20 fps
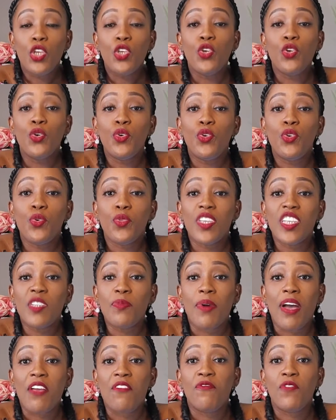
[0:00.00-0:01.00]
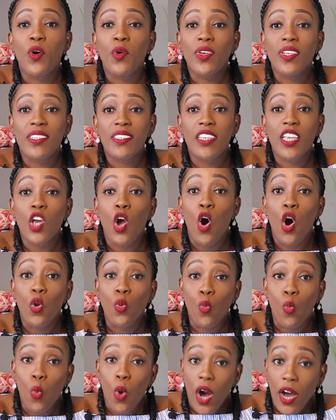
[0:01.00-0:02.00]
You do this by focusing
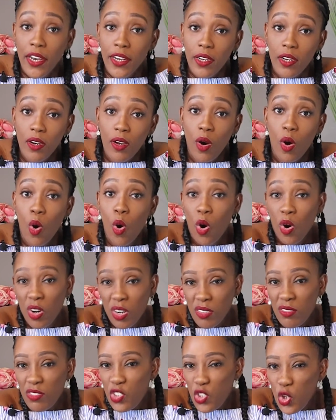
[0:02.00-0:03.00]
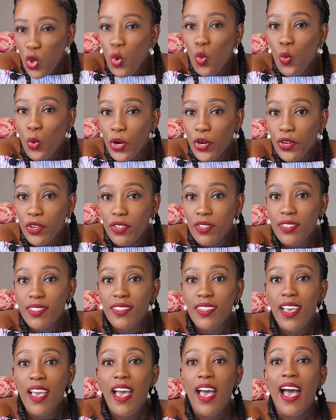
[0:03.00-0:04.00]
on 1 or 2
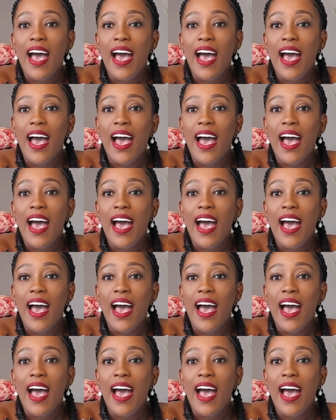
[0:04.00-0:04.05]
words